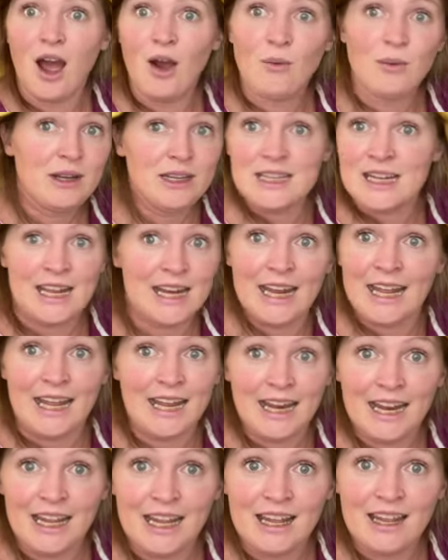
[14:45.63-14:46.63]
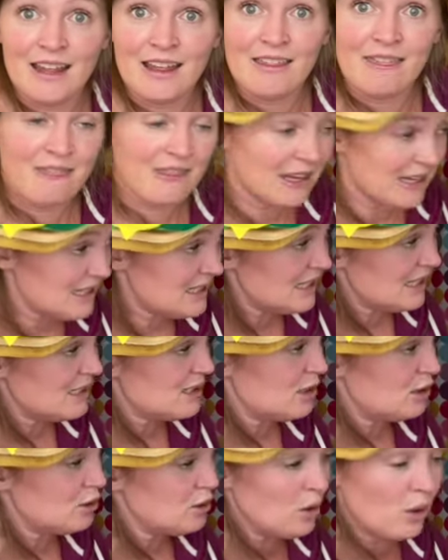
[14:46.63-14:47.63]
We did it. This is
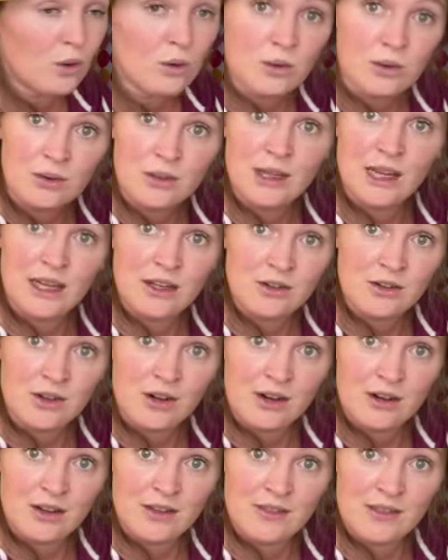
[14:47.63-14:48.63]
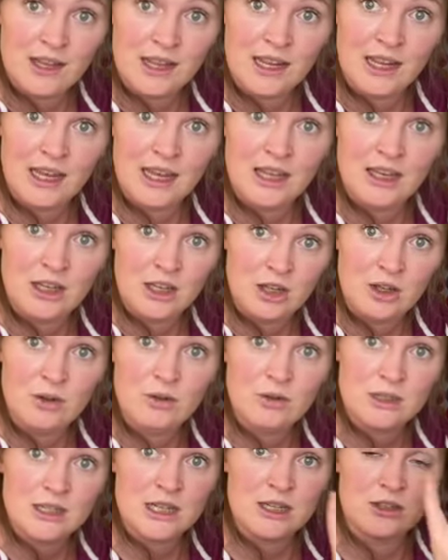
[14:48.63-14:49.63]
a total kindergarten thing, and
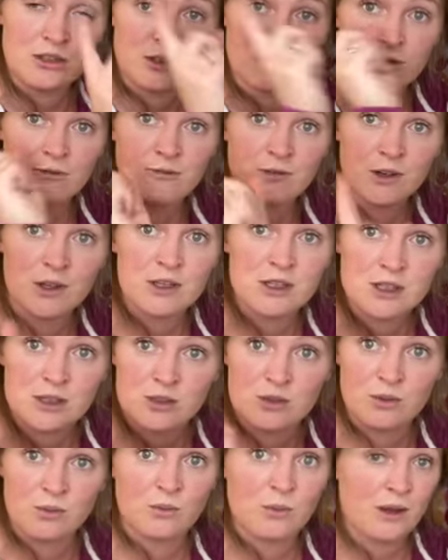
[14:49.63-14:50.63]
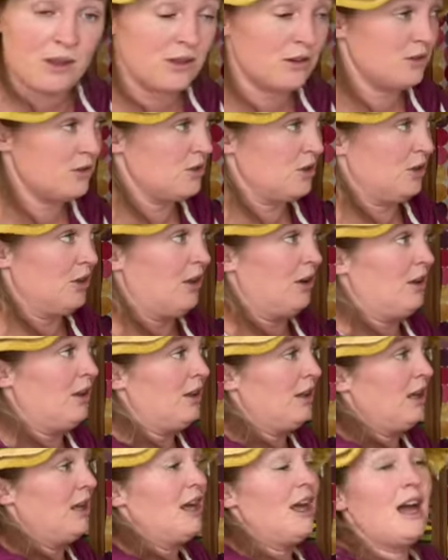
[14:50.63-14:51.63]
you did your first weather journal.
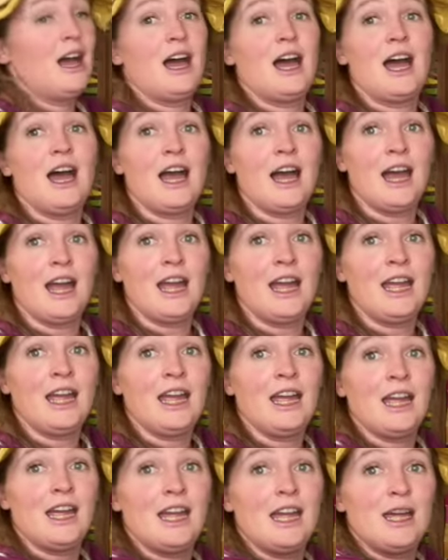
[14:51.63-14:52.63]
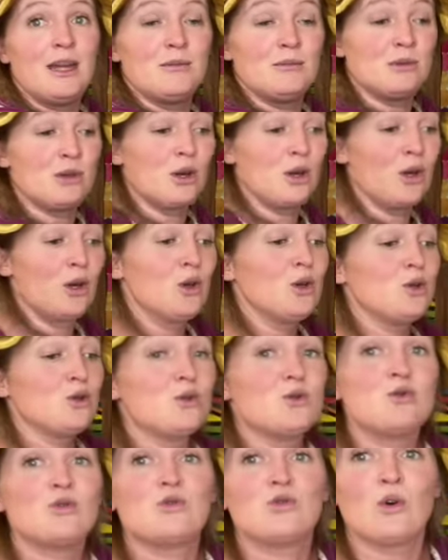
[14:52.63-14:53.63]
I am
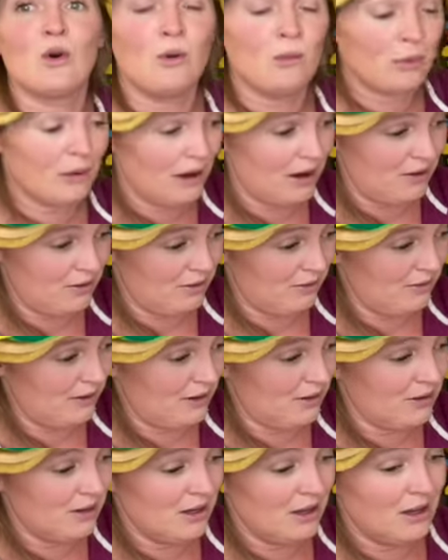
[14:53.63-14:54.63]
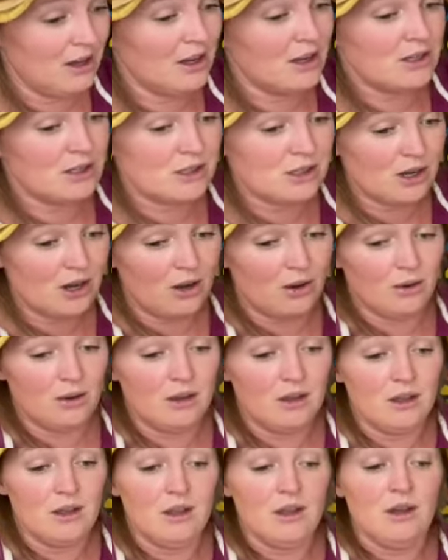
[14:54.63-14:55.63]
so proud of you. So
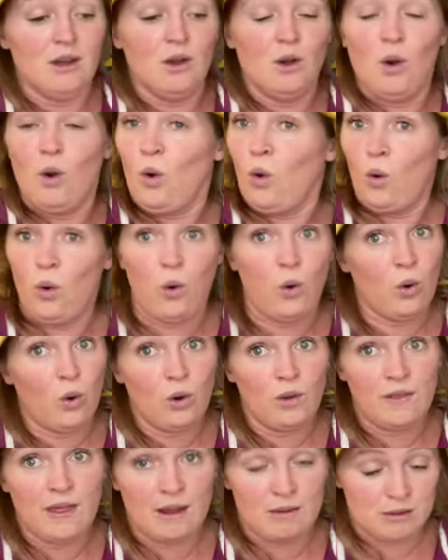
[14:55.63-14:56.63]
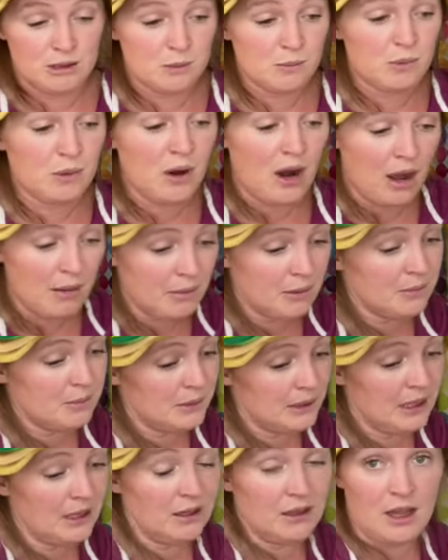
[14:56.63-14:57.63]
that was
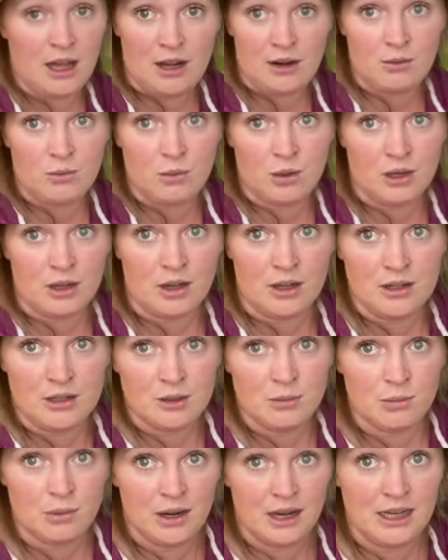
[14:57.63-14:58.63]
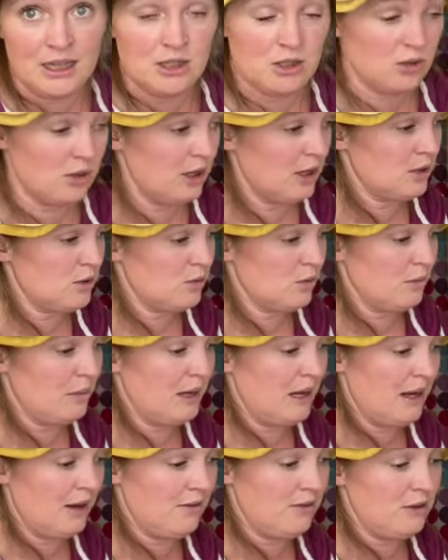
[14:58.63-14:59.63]
probably a lot of work on your brain. So here's what I'm
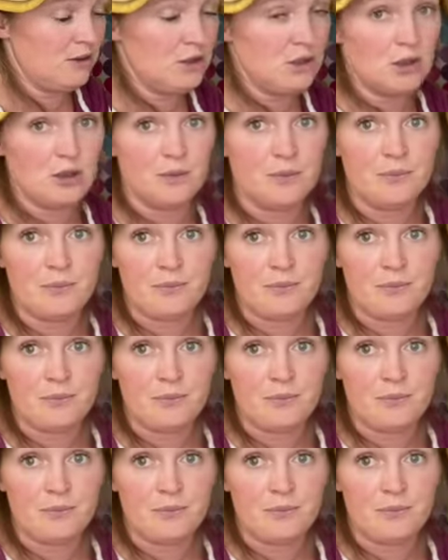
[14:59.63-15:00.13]
gonna have you do.